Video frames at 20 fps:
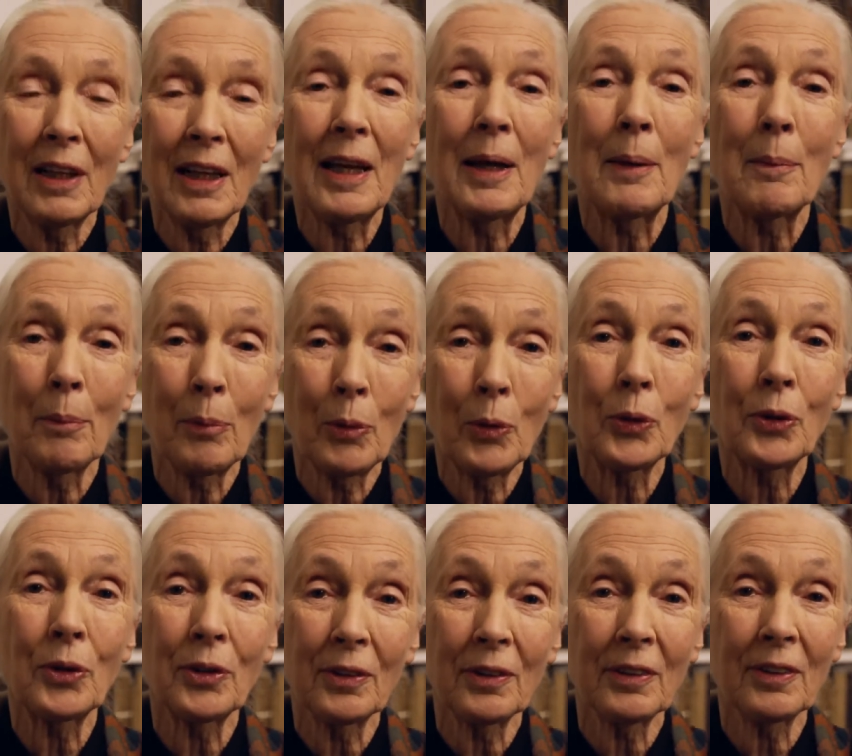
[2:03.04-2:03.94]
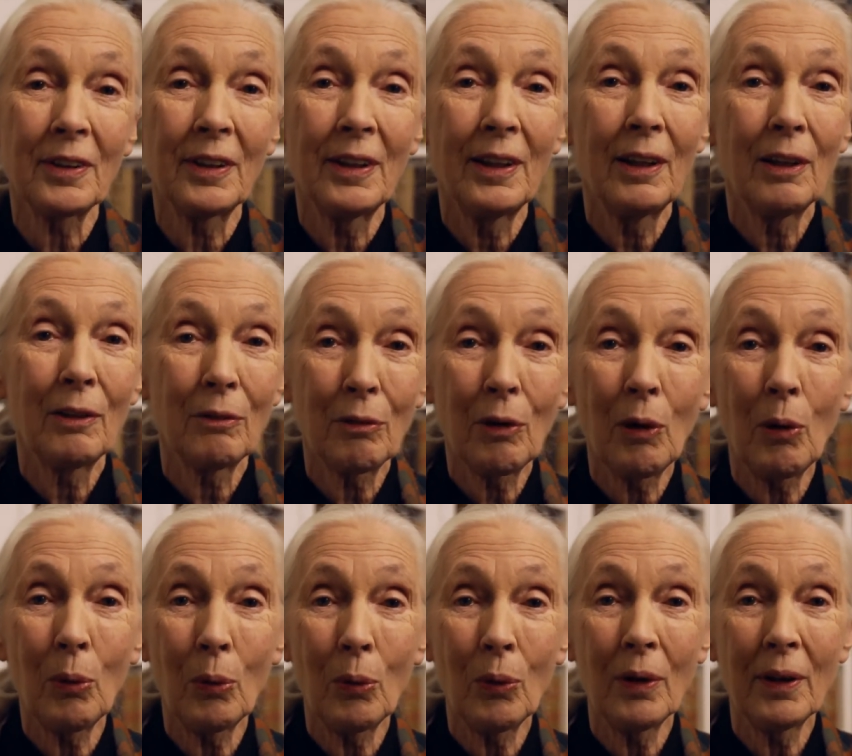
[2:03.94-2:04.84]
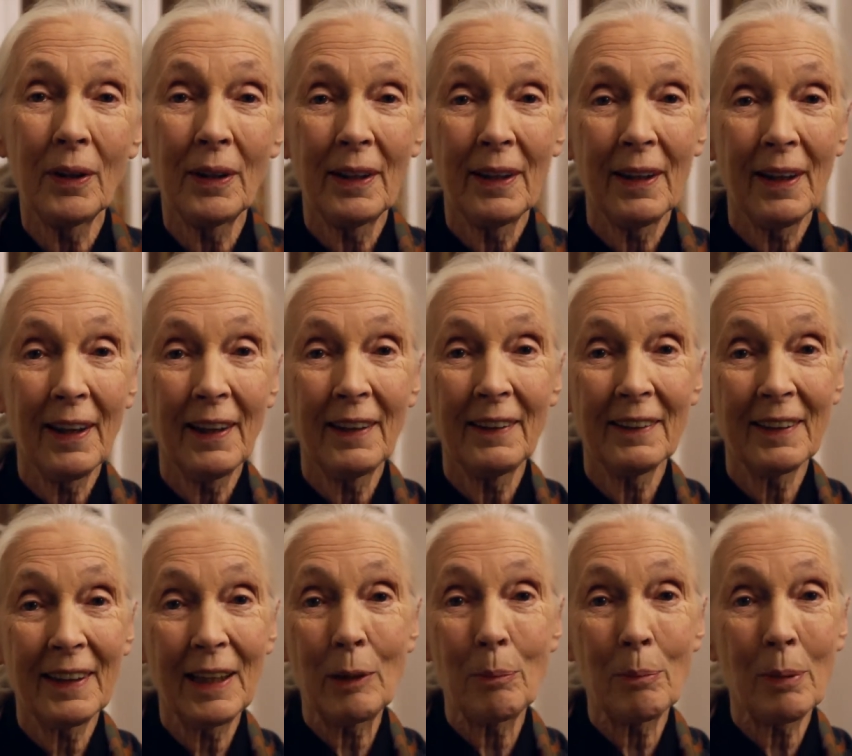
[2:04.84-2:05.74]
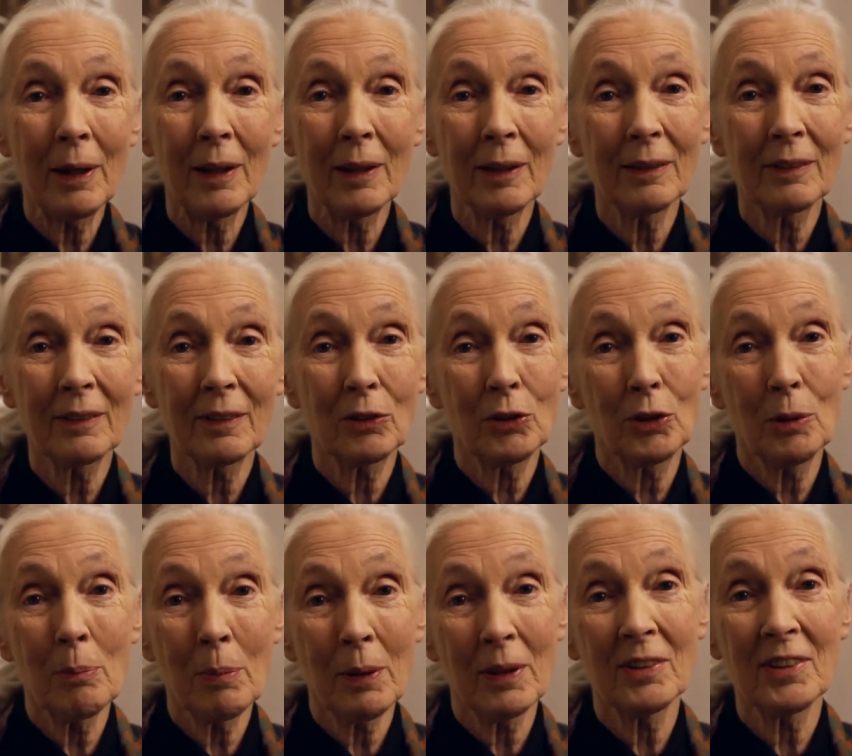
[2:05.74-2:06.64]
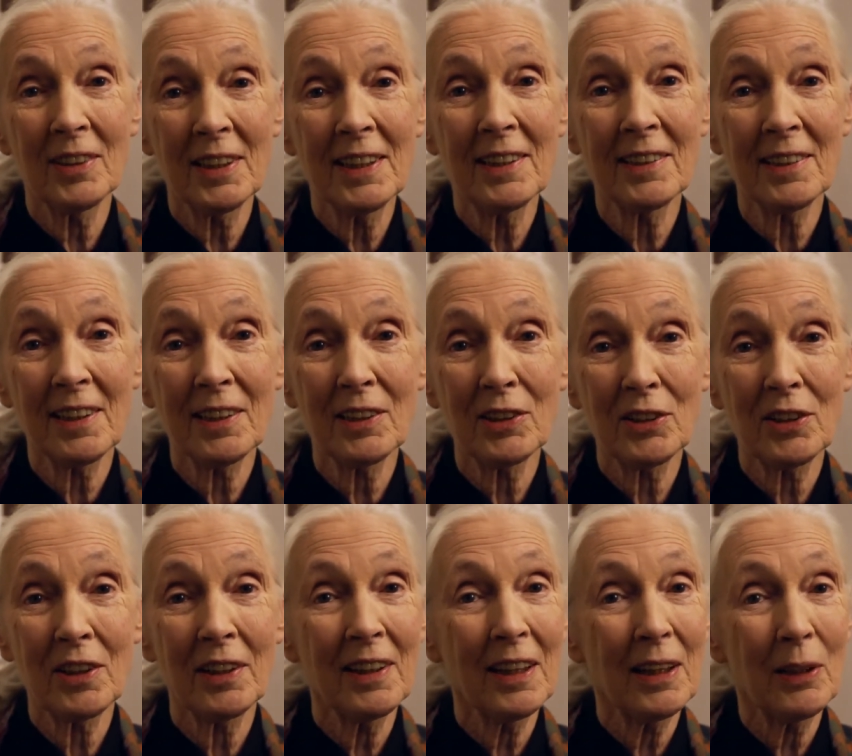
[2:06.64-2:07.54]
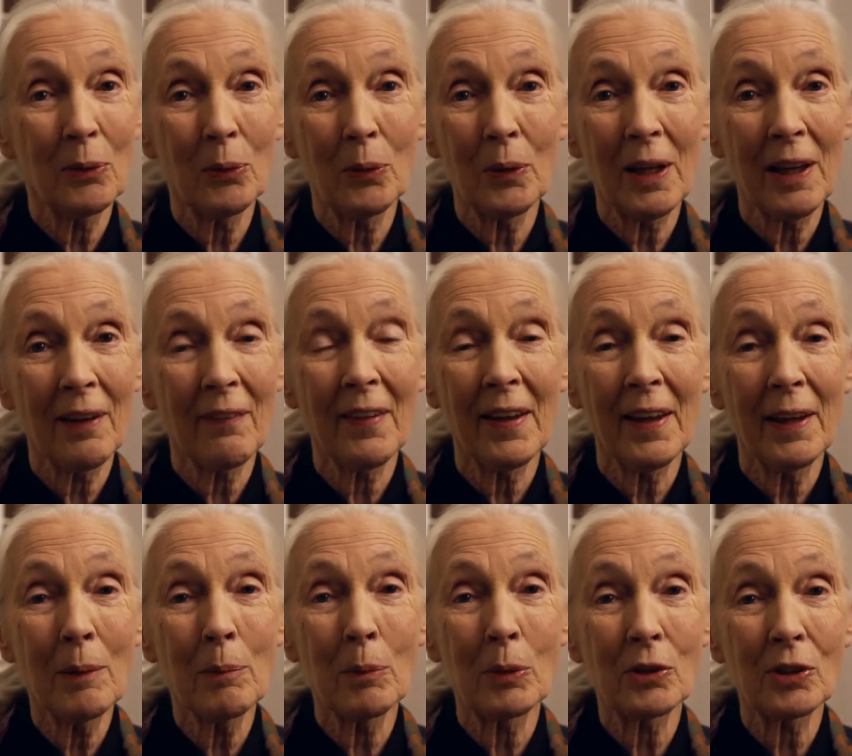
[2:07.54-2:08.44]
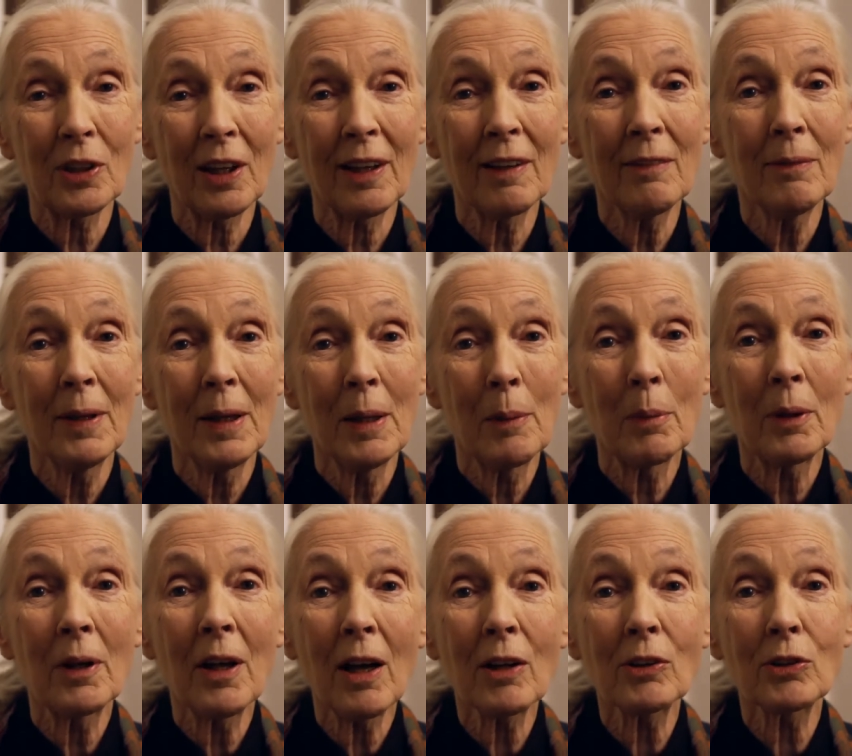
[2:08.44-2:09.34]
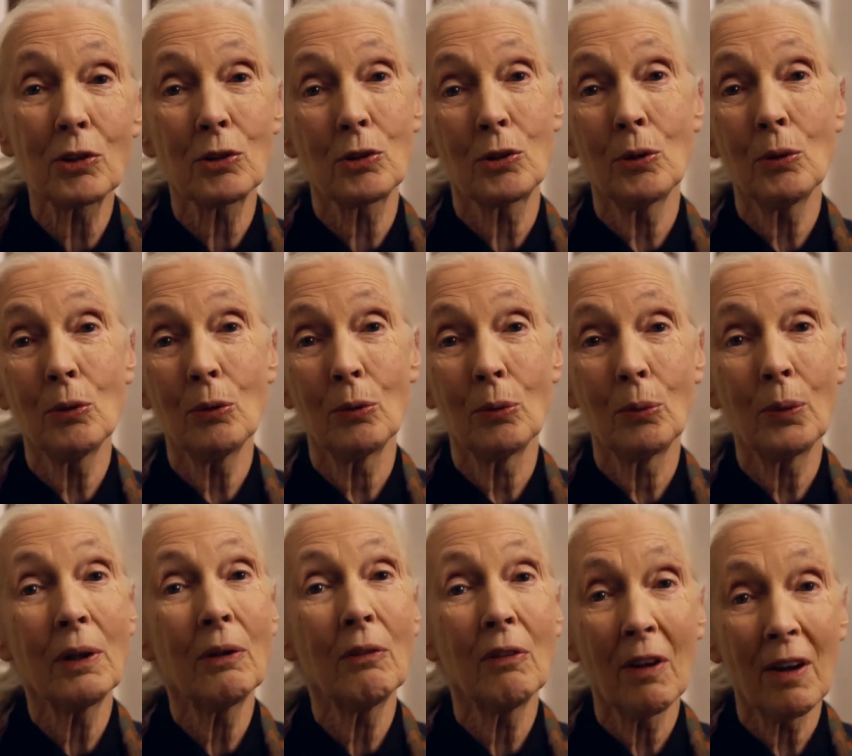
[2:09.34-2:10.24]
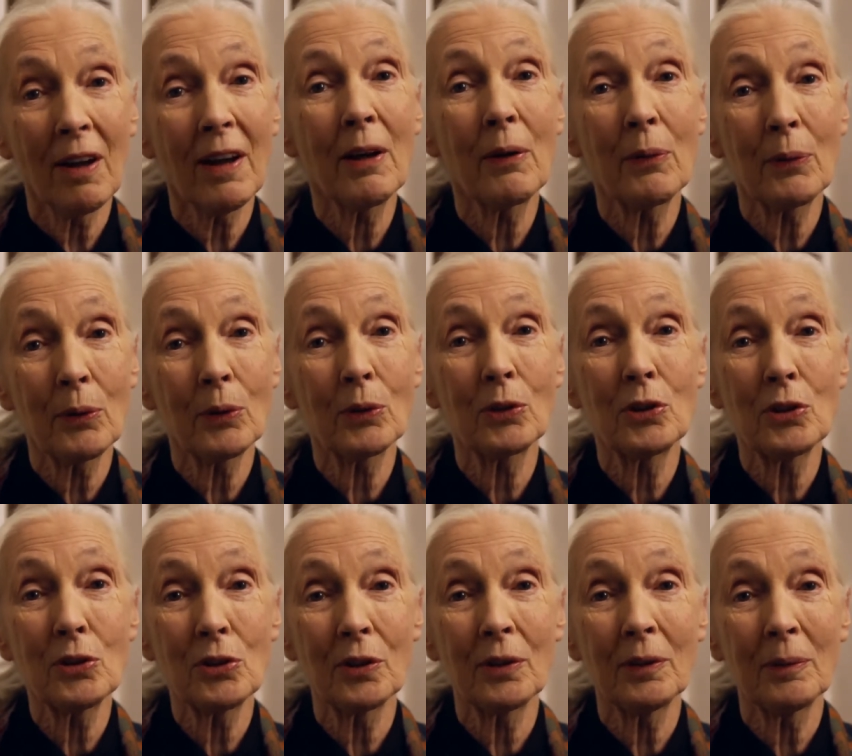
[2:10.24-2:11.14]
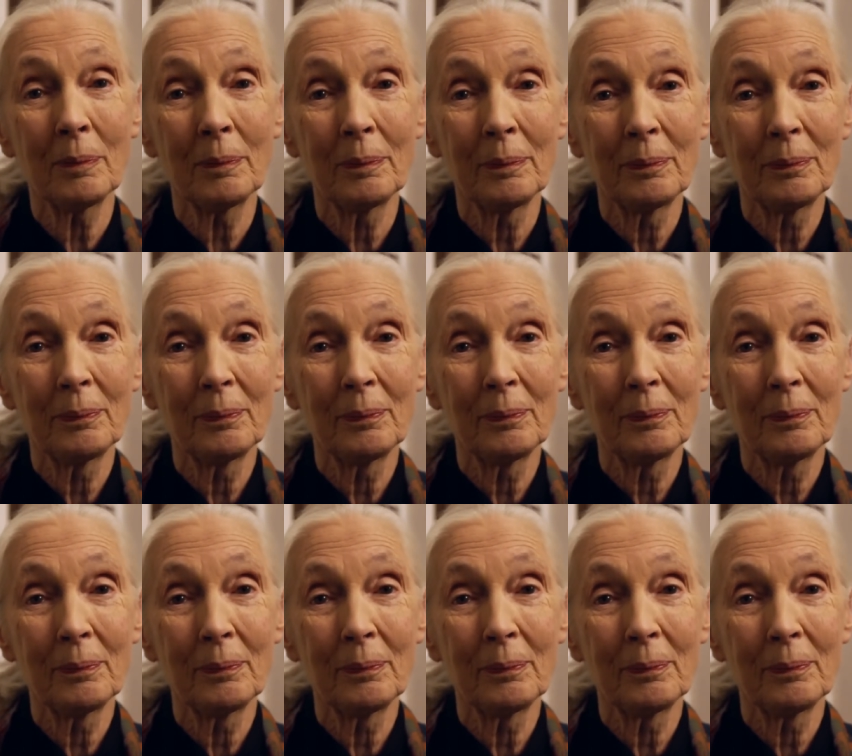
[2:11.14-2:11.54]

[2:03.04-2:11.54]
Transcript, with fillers: really important role in keeping the chimpanzees I study and all the other animals alive, but us too. We rely on oxygen.